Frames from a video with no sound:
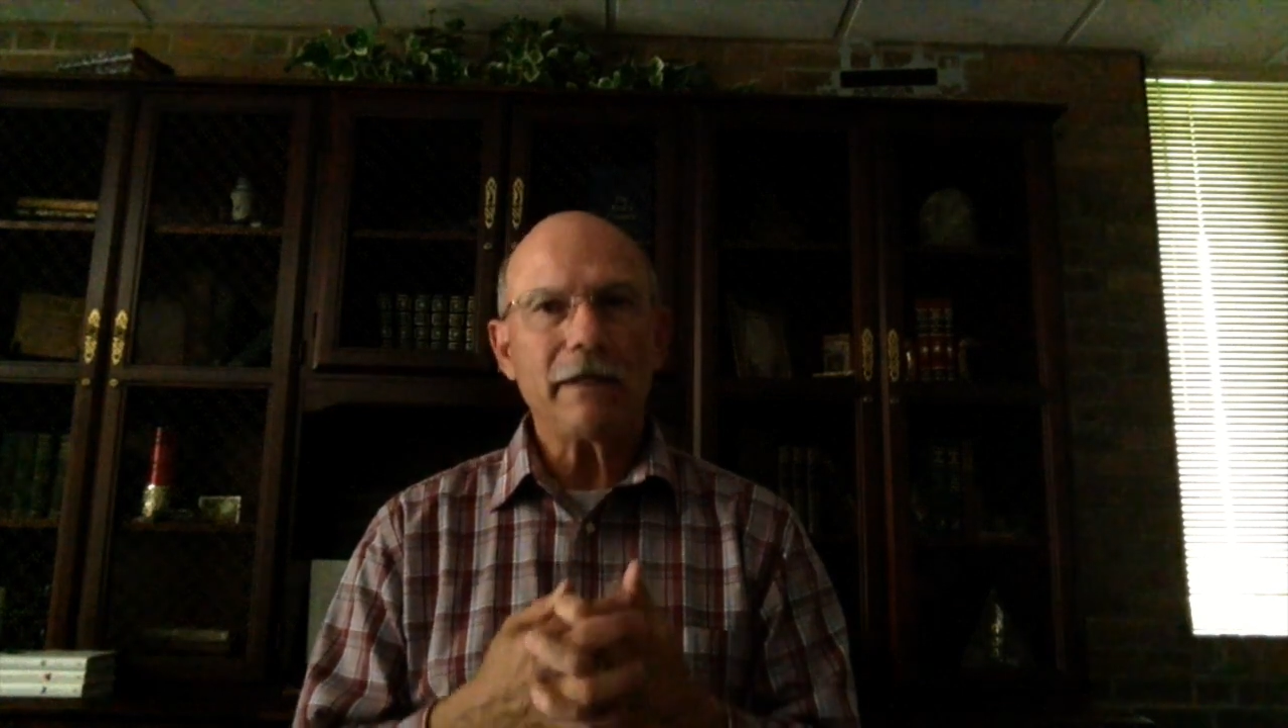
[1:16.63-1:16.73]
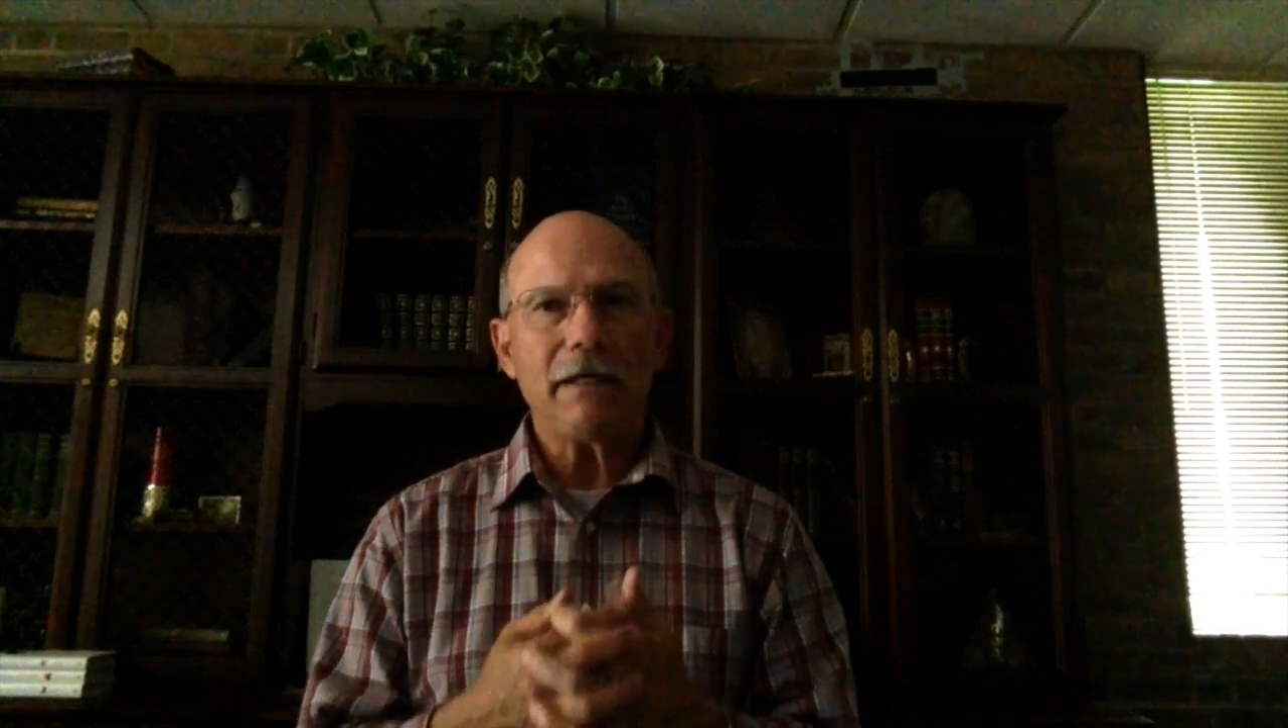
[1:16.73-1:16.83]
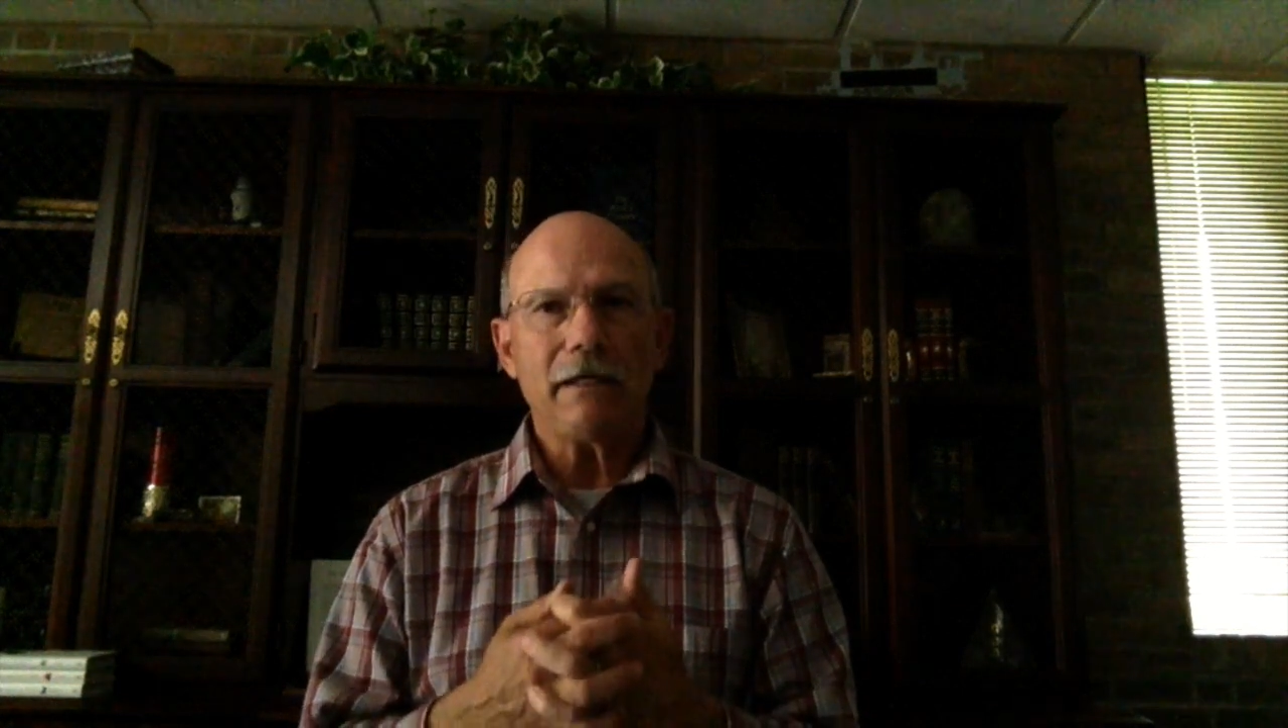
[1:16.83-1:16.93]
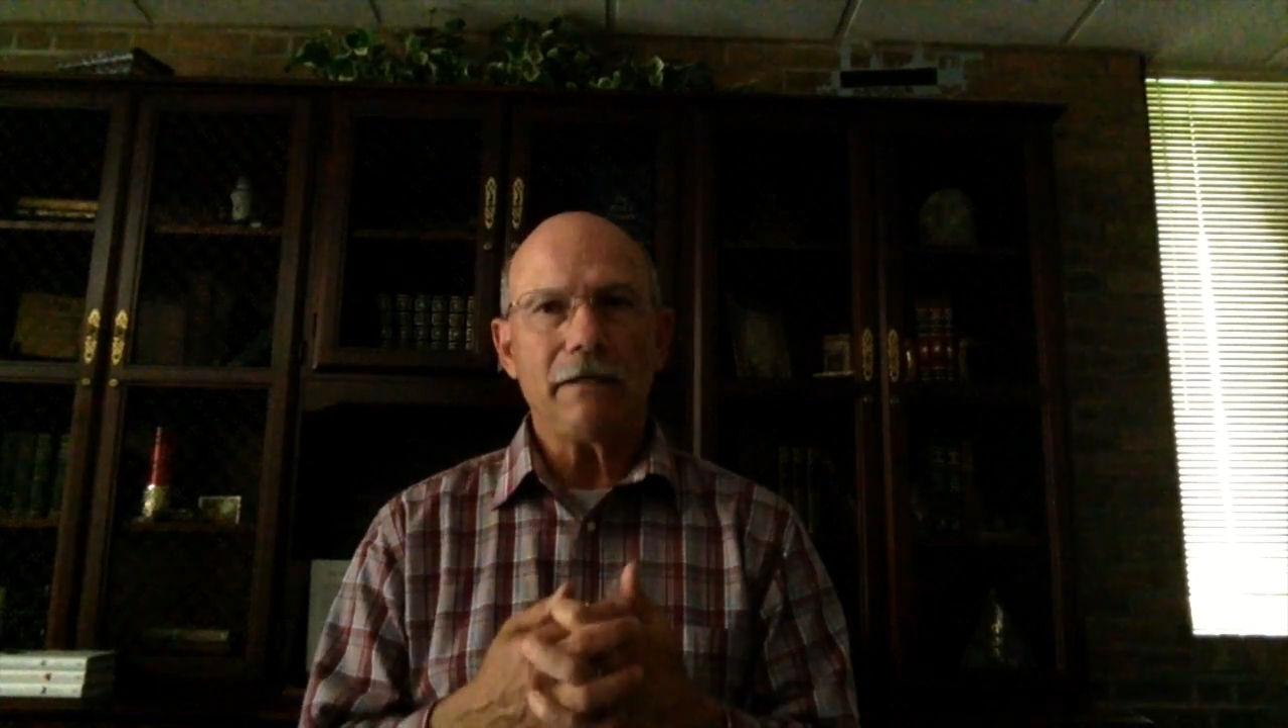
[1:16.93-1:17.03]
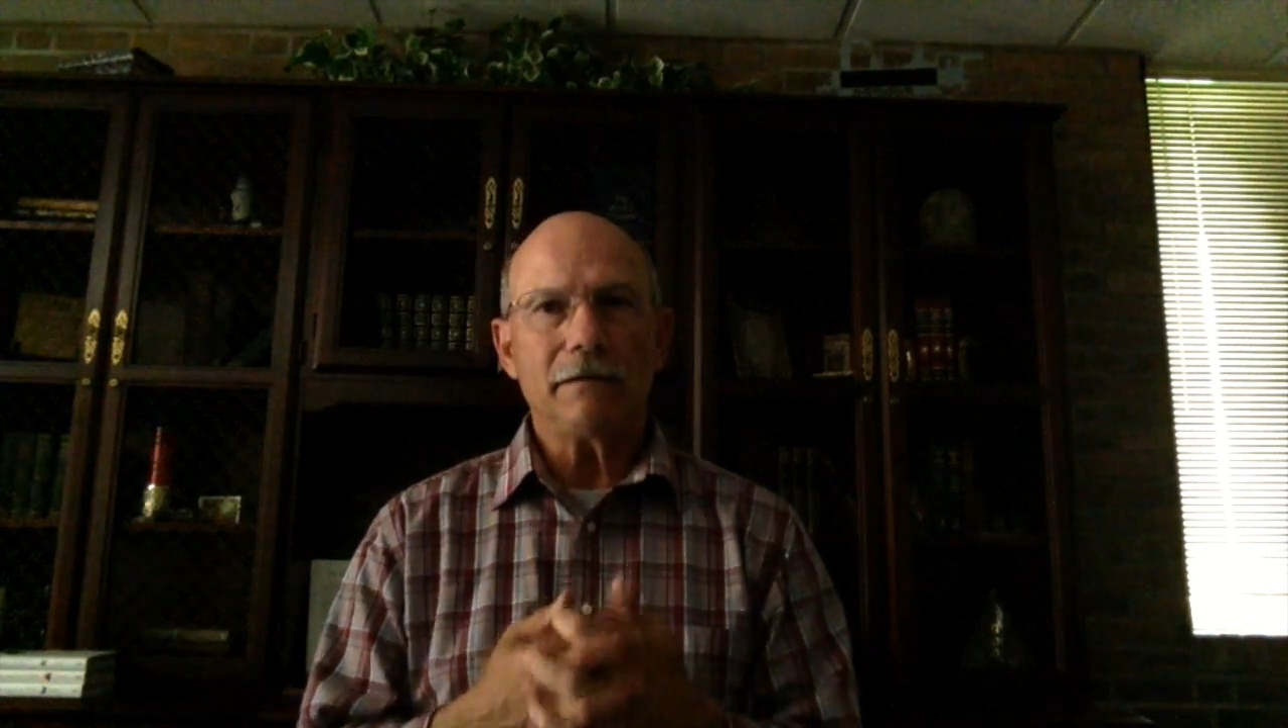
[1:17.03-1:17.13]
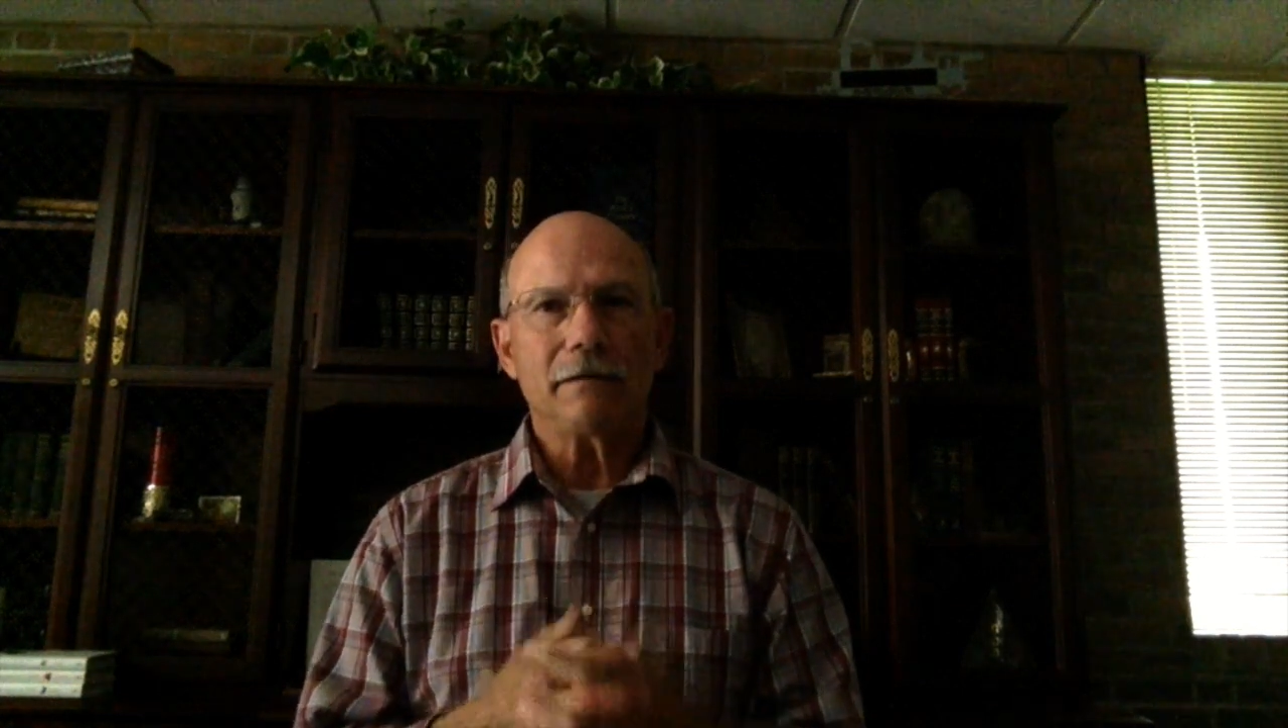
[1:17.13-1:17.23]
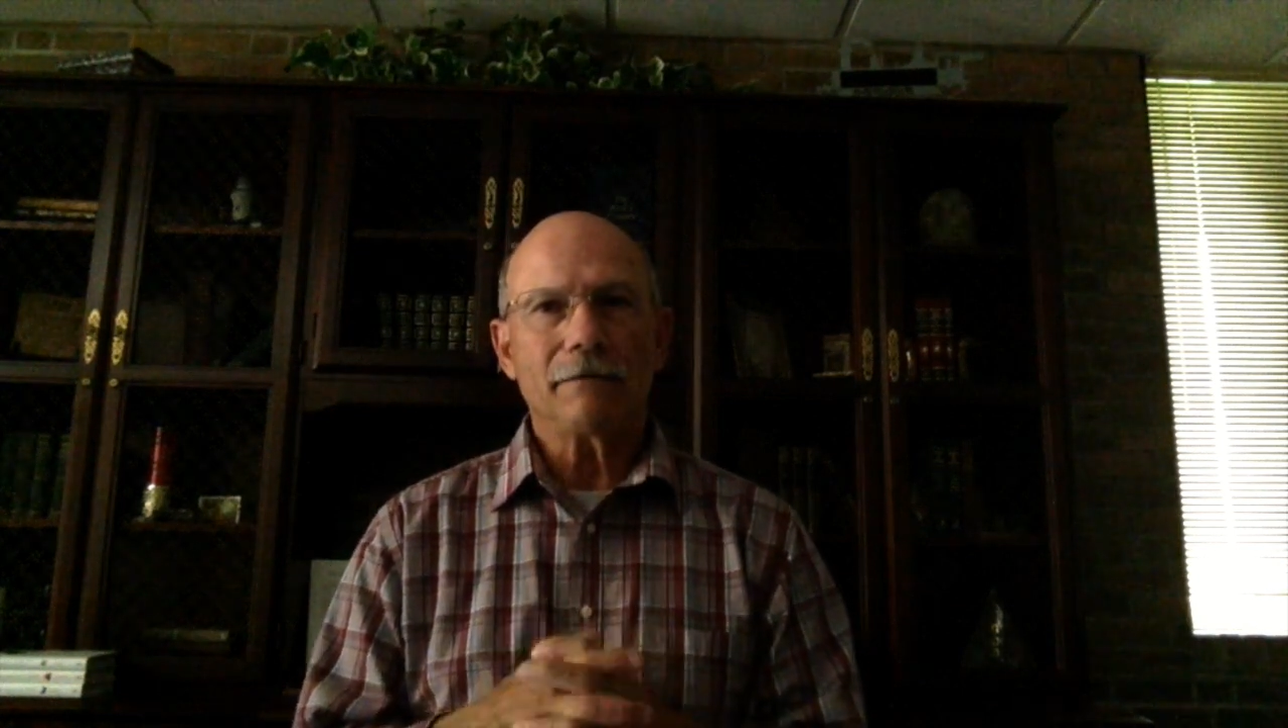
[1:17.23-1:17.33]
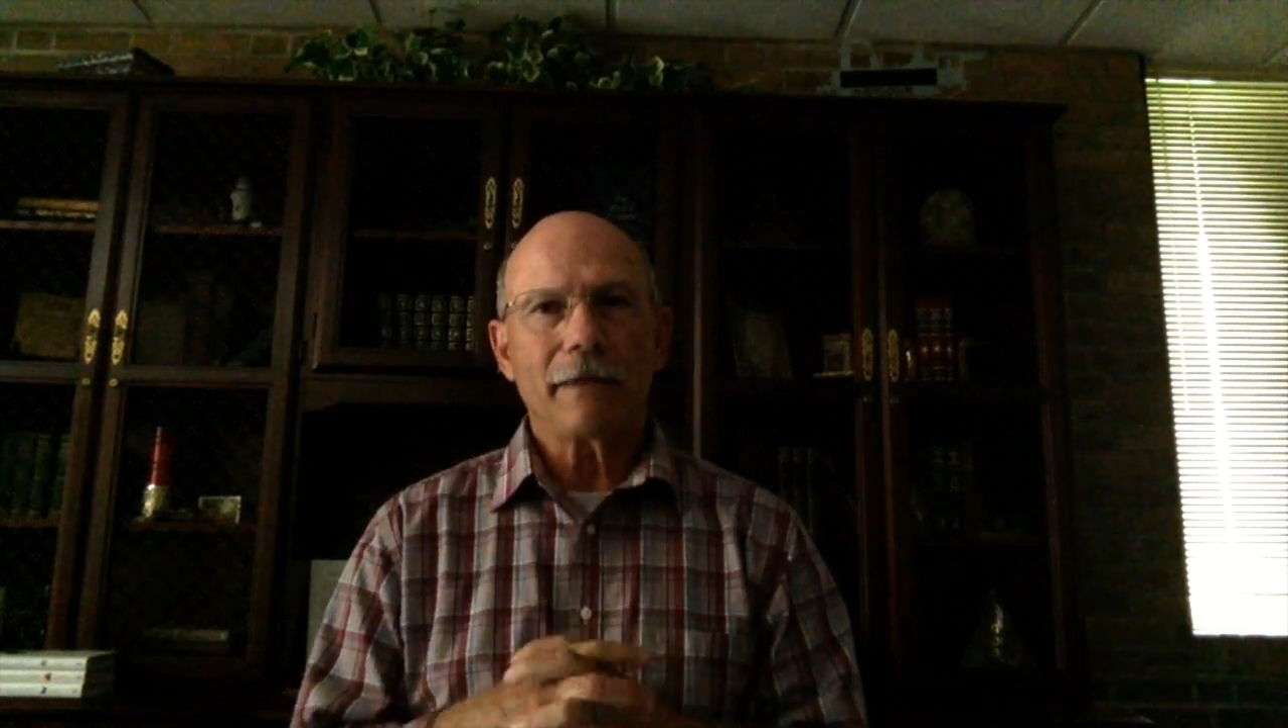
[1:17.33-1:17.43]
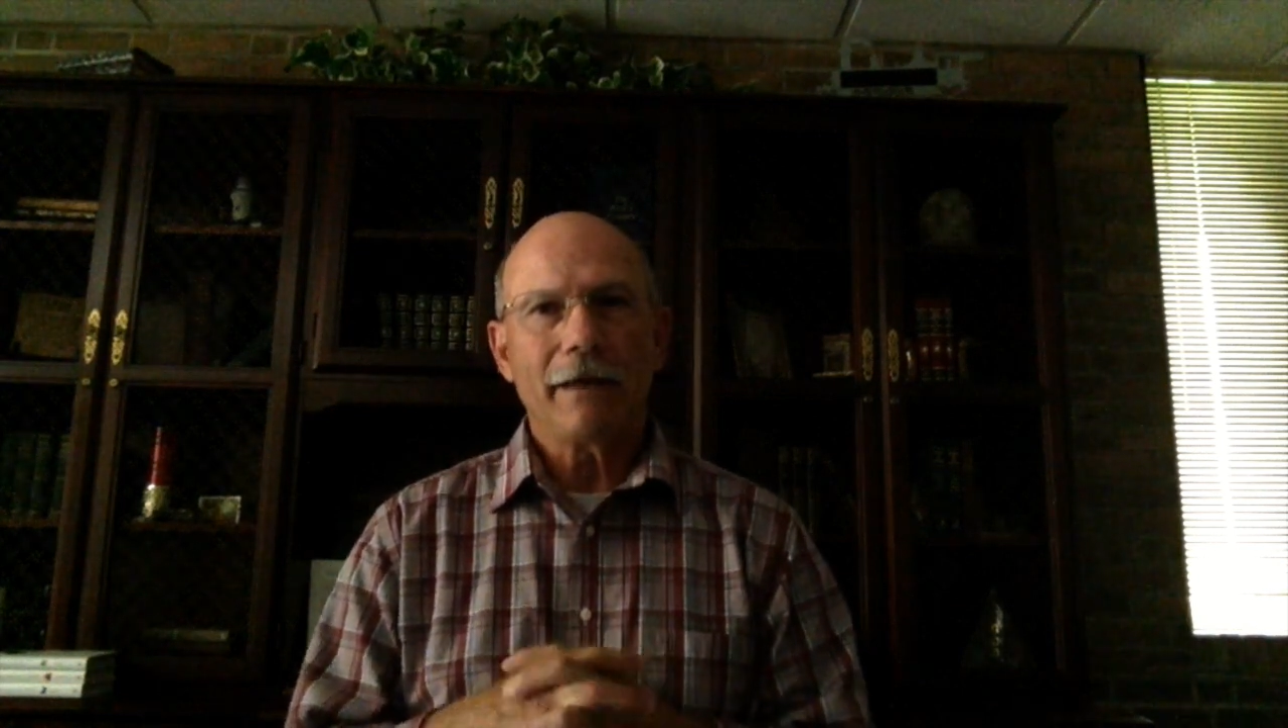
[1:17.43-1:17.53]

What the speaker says: keys